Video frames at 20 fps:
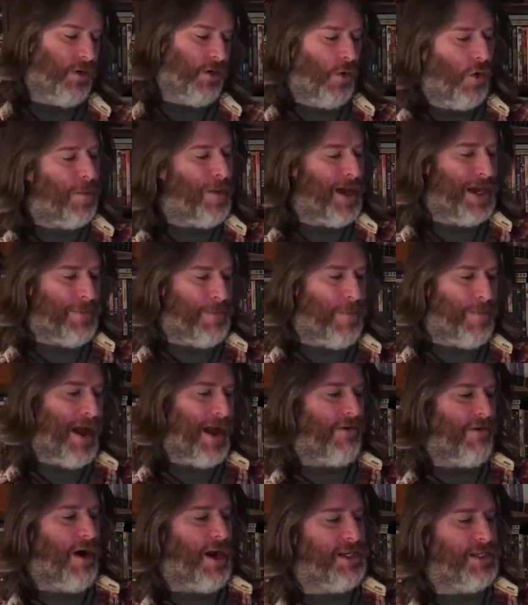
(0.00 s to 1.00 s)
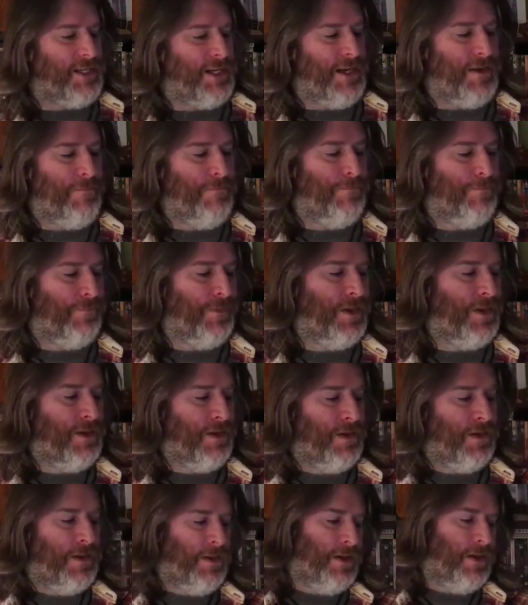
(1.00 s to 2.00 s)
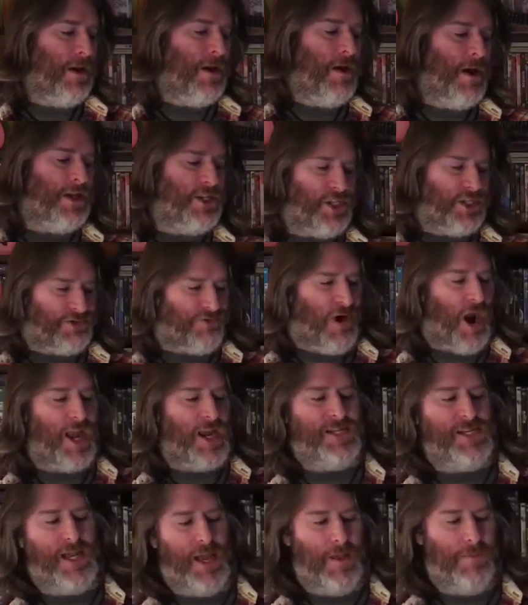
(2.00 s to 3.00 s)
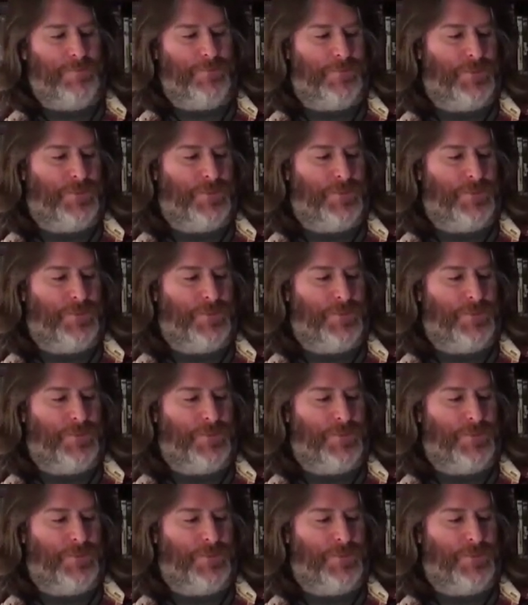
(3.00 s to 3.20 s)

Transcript: or paperback writer, just Raita.